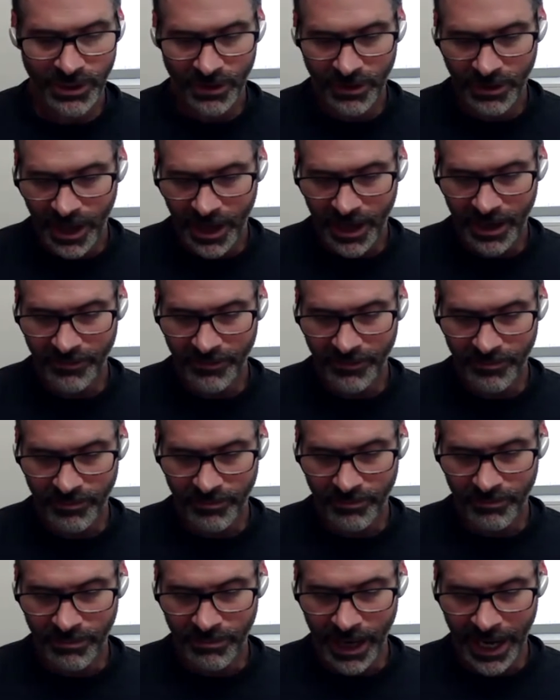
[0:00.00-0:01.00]
there's a lot of
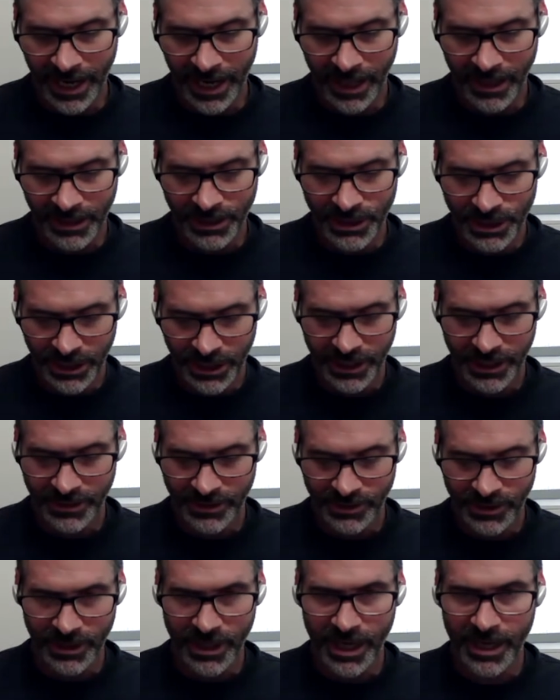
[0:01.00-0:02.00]
biology,
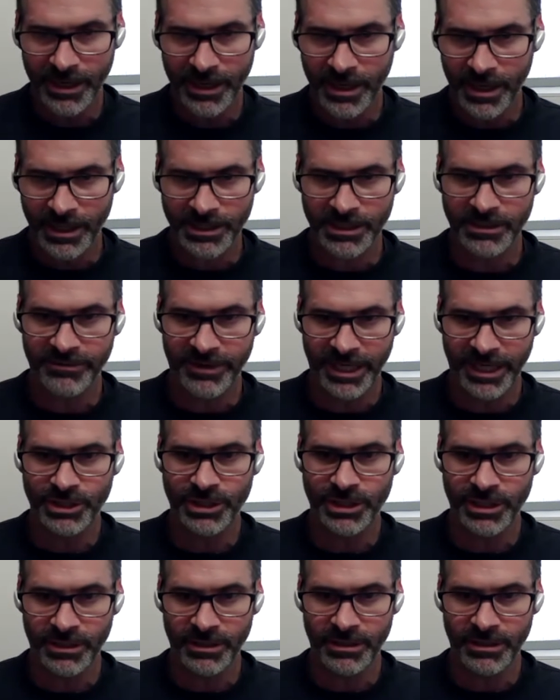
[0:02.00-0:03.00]
there's a lot of
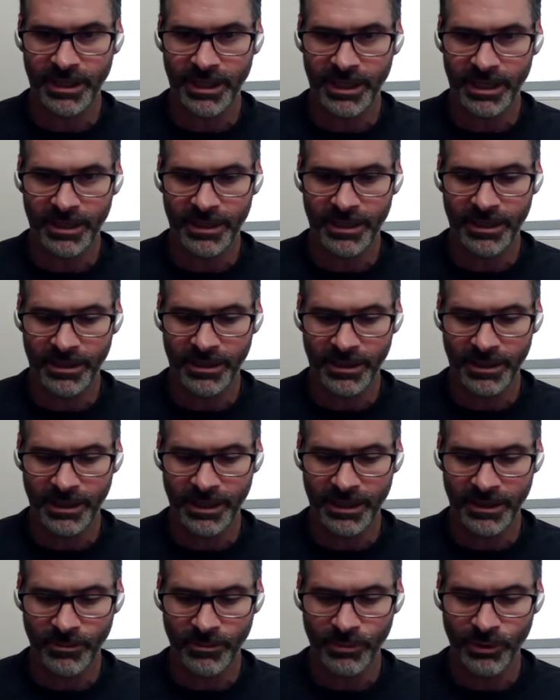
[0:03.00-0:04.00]
conservation and
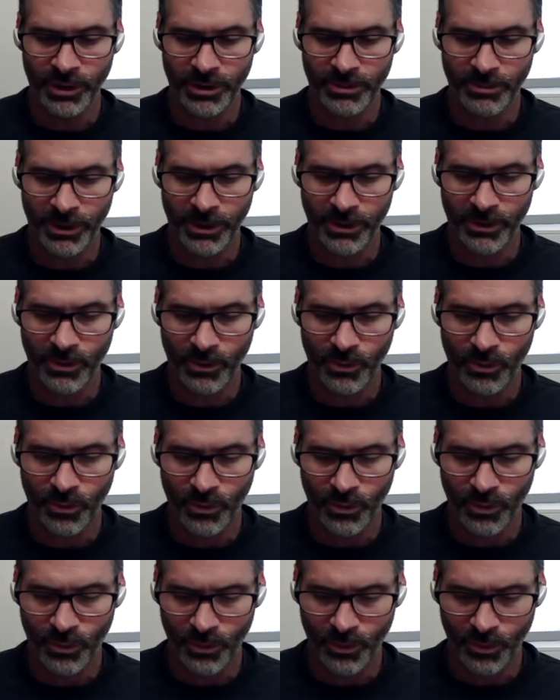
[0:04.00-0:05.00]
in the book, but
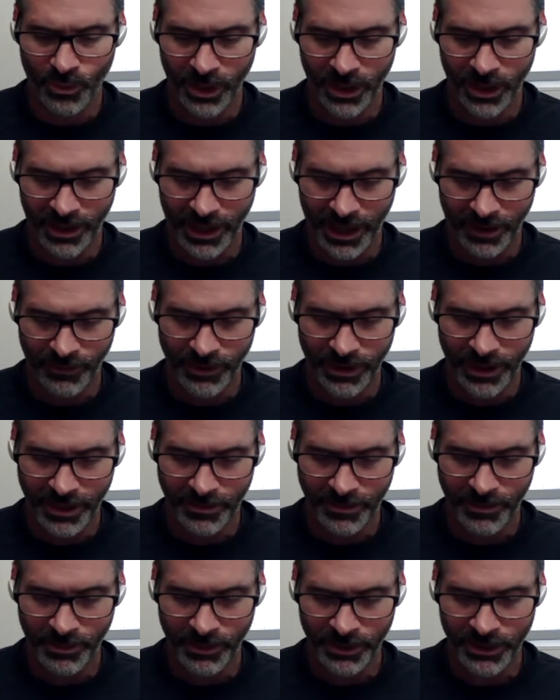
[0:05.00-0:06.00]
what I would
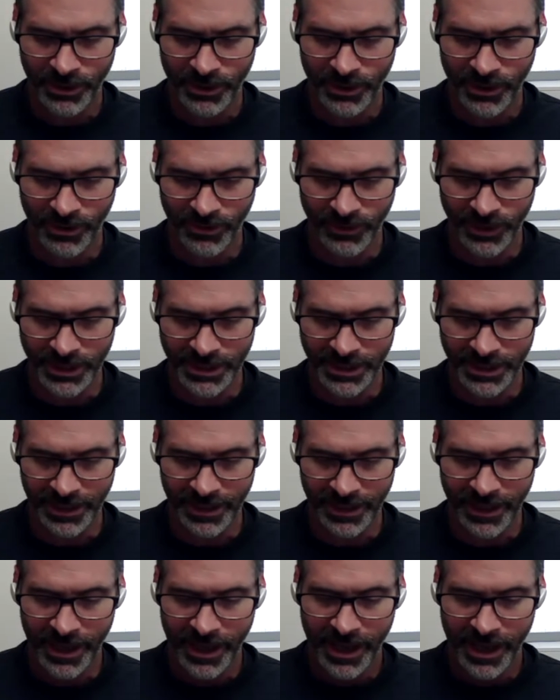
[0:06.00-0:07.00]
like people to know is
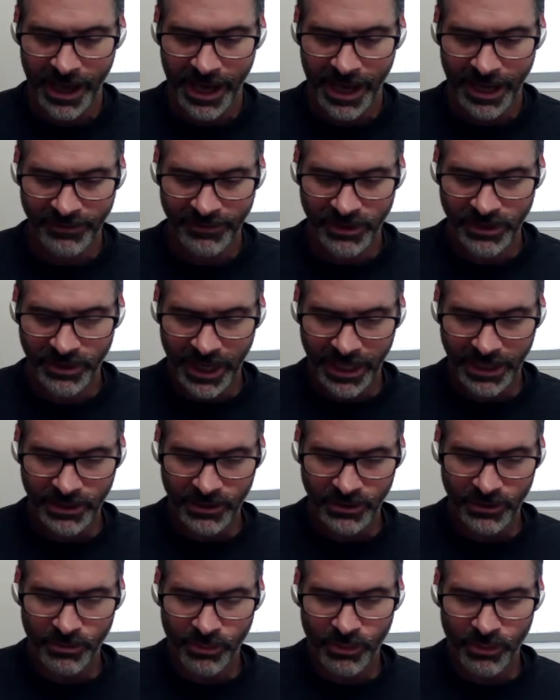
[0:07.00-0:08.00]
that I've tried
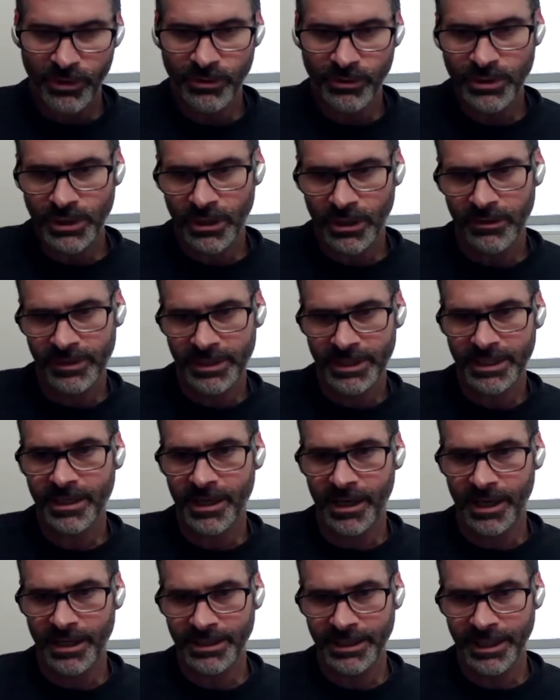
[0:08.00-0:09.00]
to approach all this
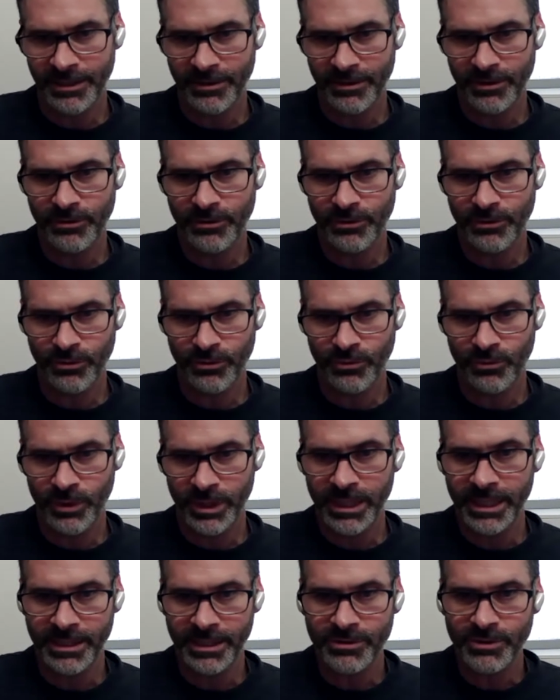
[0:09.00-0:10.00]
content through
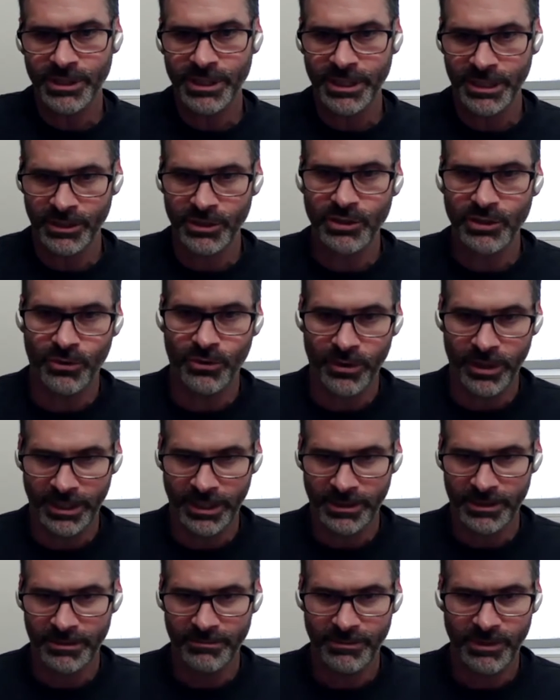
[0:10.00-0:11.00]
really interesting
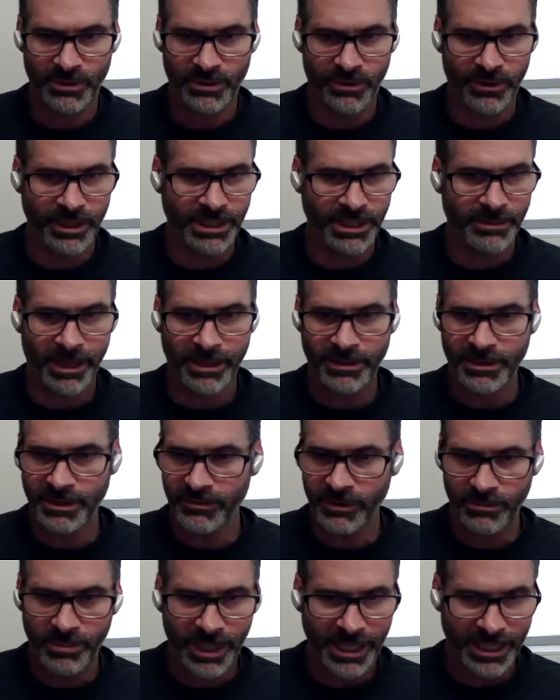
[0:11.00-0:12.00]
stories, stories about
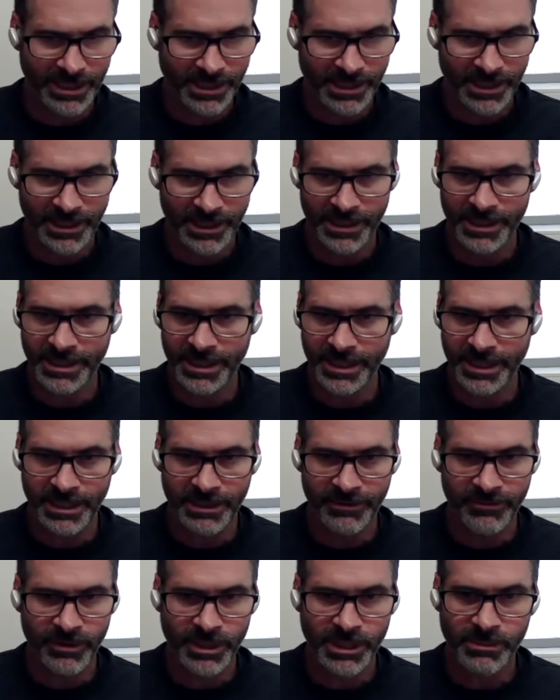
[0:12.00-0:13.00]
different places
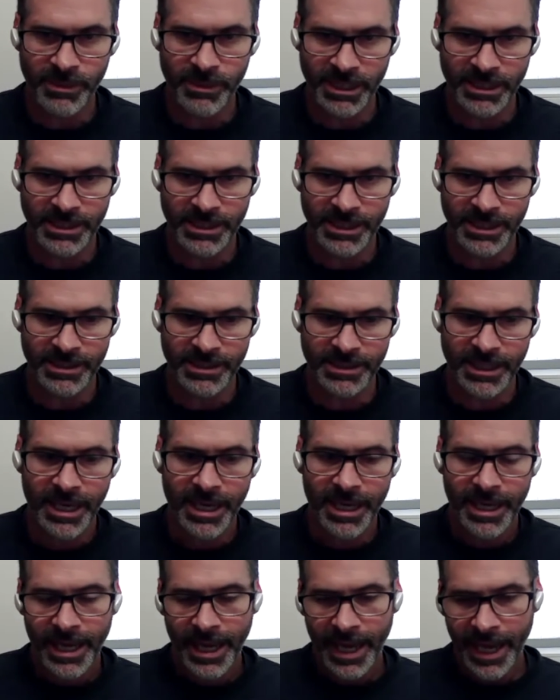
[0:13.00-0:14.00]
and different species,
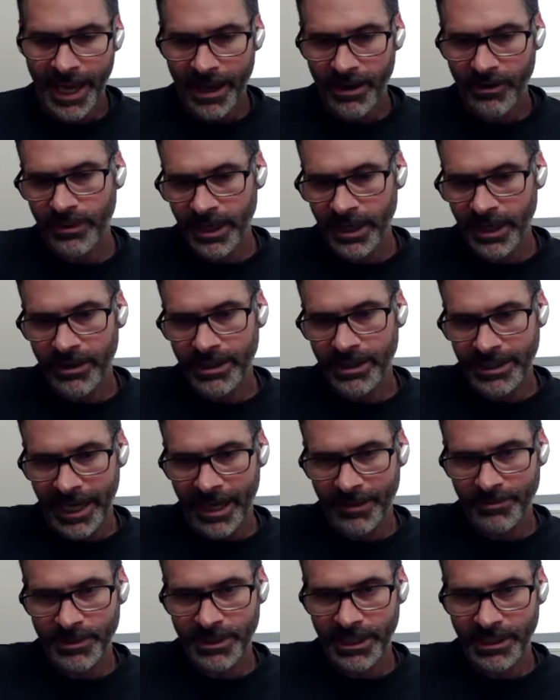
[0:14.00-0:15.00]
how they're
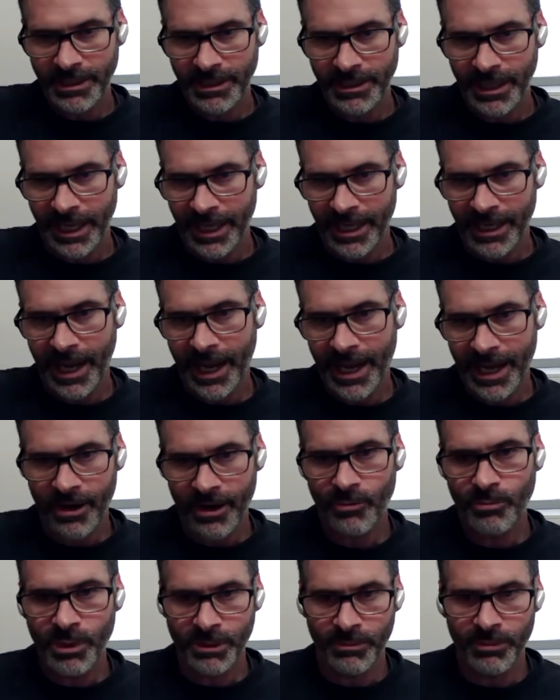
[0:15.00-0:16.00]
adapting and
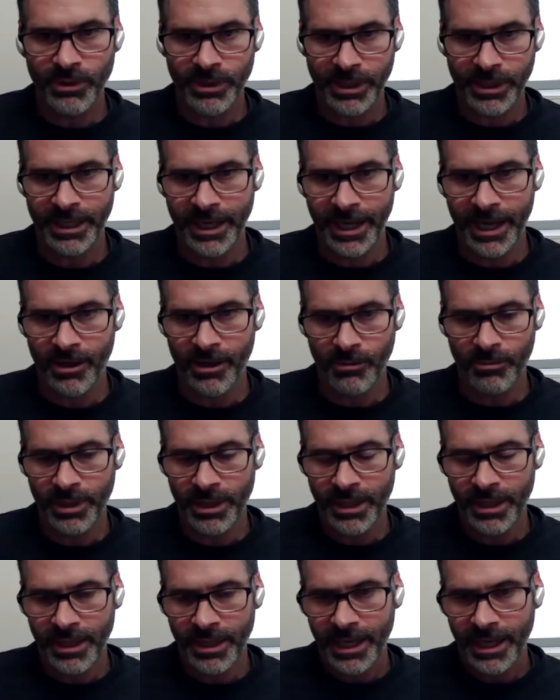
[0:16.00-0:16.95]
how people can help.